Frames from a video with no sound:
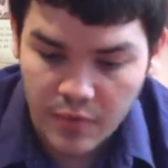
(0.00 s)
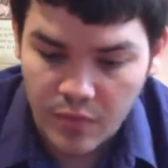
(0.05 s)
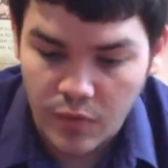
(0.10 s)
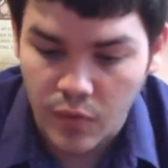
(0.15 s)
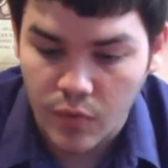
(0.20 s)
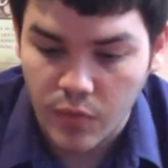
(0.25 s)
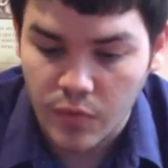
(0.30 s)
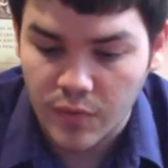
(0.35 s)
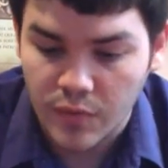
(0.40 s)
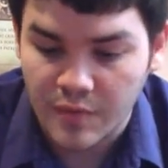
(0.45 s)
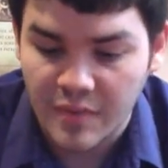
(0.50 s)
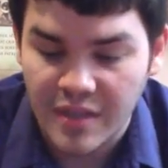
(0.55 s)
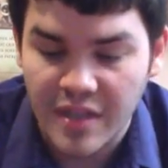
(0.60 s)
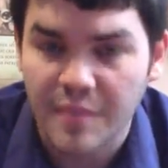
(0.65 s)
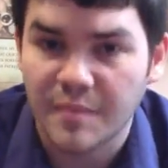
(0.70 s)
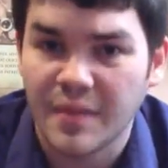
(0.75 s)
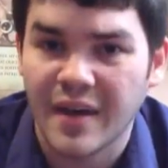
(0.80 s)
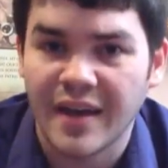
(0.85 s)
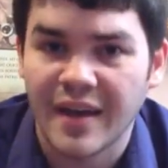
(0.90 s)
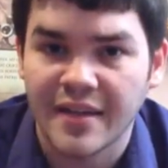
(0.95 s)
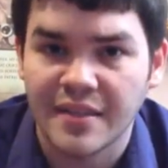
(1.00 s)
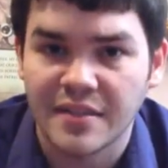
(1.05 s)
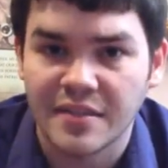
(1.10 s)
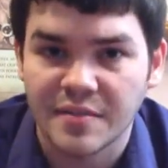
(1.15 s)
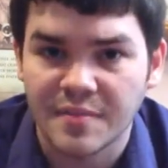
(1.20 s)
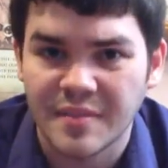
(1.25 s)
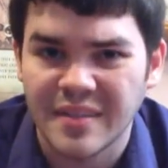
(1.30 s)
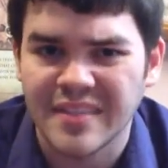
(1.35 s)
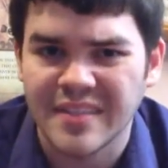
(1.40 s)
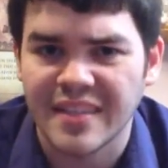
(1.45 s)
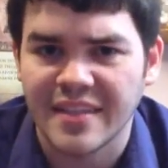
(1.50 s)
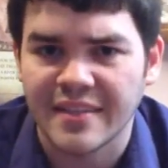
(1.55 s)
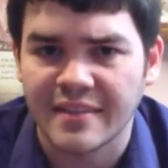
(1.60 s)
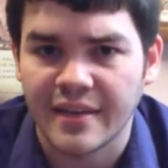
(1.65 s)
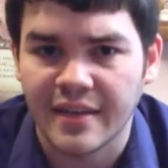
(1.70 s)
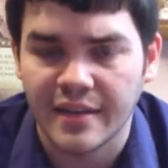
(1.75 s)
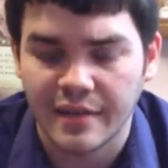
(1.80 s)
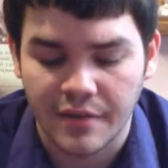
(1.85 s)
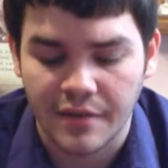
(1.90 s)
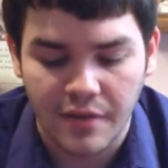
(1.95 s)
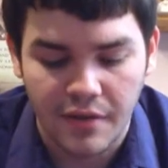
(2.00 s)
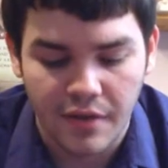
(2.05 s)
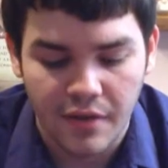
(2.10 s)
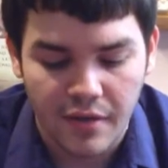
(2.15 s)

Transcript: cold heat pads, things like that.